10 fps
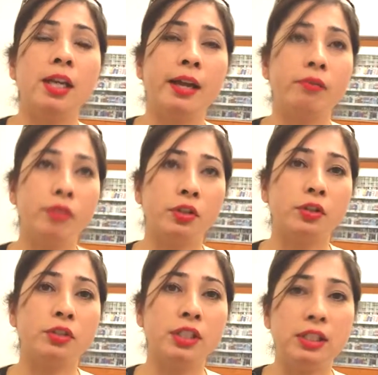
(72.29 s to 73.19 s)
Every
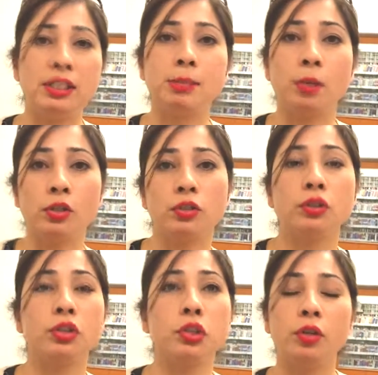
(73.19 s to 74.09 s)
year, TD
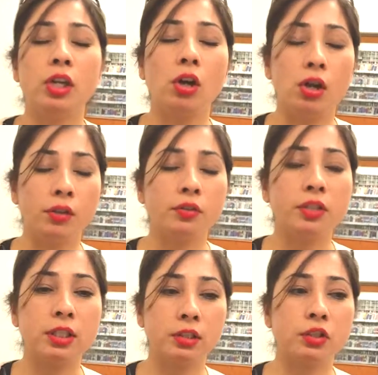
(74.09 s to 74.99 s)
sponsors 30
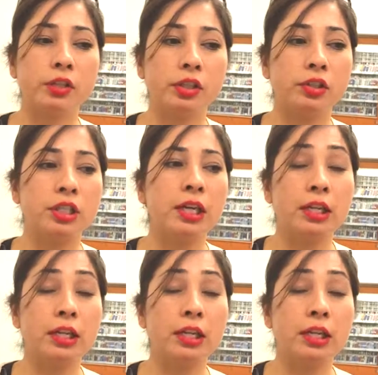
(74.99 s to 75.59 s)
authors, illustrators,